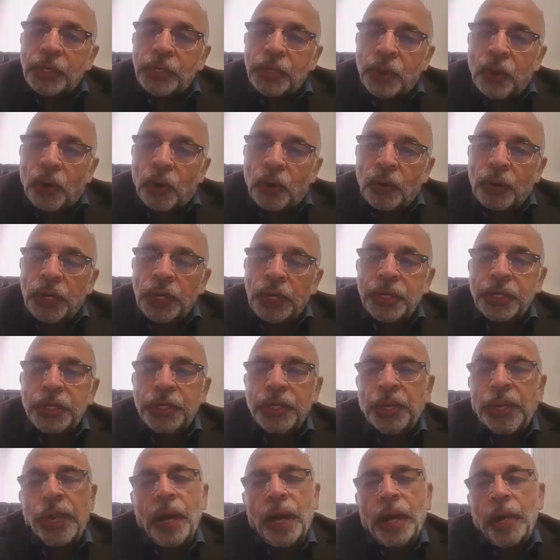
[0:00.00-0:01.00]

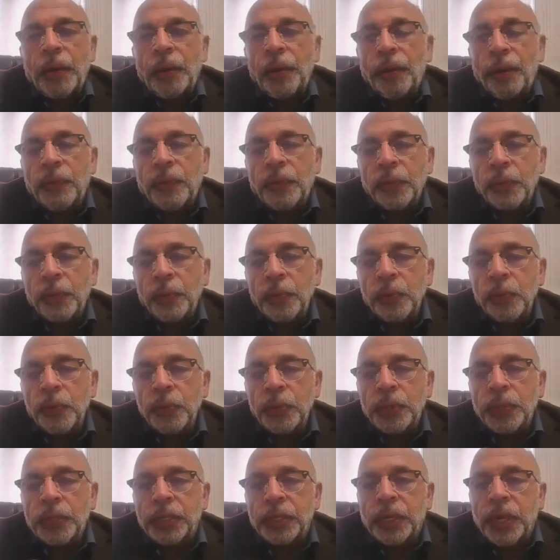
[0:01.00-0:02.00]
yogurt and
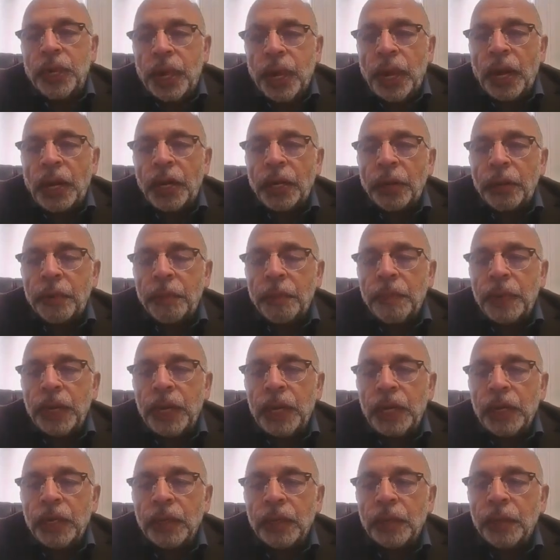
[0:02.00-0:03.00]
fruit and
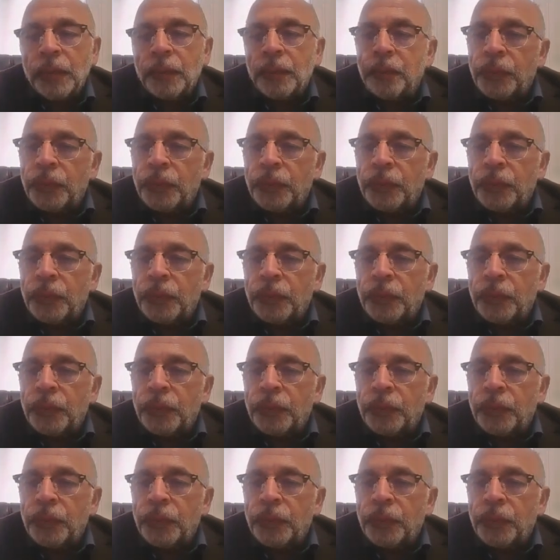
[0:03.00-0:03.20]
milk.